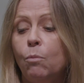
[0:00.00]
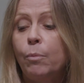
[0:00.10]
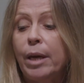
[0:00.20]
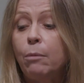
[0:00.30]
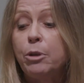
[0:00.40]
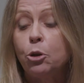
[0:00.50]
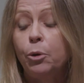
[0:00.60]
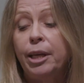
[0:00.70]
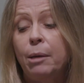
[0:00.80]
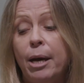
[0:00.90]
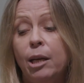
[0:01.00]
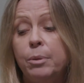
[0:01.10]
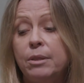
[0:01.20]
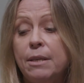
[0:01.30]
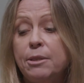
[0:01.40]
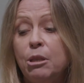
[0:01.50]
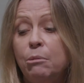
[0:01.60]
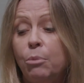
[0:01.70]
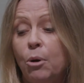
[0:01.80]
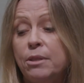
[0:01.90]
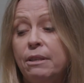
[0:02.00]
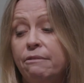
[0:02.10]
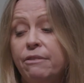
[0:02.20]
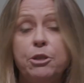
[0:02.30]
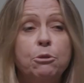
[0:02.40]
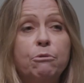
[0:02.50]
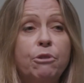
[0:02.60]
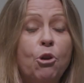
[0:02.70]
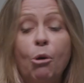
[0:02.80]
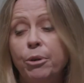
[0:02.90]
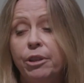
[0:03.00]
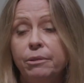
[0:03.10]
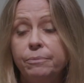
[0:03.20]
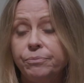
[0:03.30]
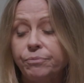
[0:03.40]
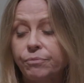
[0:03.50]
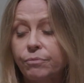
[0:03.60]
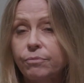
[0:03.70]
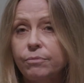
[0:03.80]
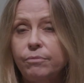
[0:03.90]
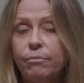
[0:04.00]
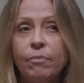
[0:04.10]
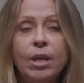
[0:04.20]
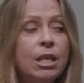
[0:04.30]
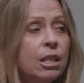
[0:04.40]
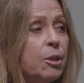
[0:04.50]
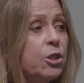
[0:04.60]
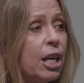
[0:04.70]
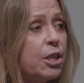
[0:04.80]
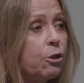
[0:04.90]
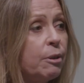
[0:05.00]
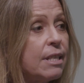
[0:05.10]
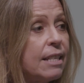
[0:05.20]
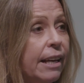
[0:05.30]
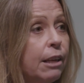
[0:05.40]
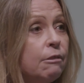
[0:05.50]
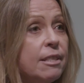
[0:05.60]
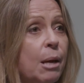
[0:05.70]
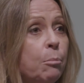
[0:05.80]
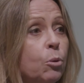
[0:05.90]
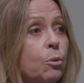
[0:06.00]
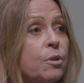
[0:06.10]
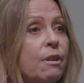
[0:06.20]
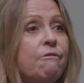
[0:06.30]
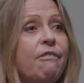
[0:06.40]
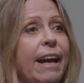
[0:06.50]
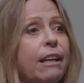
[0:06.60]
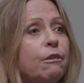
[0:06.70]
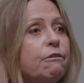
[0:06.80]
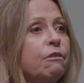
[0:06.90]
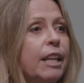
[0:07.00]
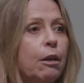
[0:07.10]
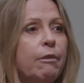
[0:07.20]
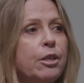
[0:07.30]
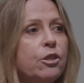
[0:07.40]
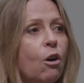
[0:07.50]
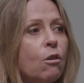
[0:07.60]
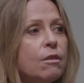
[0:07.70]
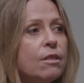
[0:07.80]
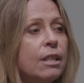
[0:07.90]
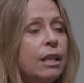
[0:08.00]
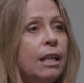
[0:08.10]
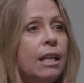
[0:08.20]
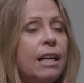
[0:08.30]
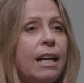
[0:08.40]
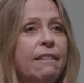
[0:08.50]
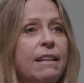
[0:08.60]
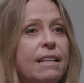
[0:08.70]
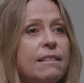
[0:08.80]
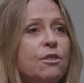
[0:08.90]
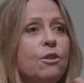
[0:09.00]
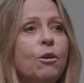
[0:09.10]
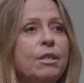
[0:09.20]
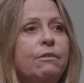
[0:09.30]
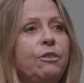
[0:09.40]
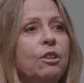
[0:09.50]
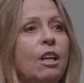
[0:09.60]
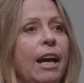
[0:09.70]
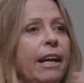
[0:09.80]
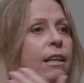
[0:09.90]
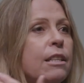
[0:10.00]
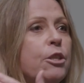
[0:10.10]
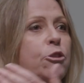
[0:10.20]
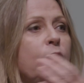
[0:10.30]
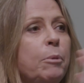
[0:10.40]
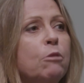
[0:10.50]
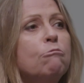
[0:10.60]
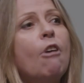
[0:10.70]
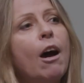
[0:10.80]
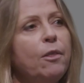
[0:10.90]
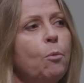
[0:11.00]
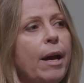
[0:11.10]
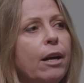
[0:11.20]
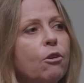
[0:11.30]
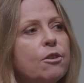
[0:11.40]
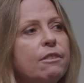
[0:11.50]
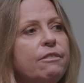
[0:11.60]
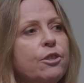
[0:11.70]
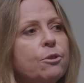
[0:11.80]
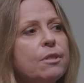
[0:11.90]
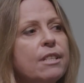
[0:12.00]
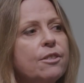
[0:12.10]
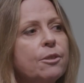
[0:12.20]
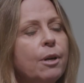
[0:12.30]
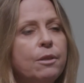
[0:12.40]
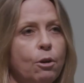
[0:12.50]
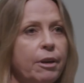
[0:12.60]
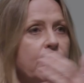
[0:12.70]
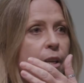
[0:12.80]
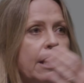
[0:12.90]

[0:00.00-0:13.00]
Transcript: Here we're talking about a persistent positive visual phenomenon. So as Jay Sherry said, it resembles a veil of flickering dots. And these dots, if you like, are distributed right the way across the visual system, right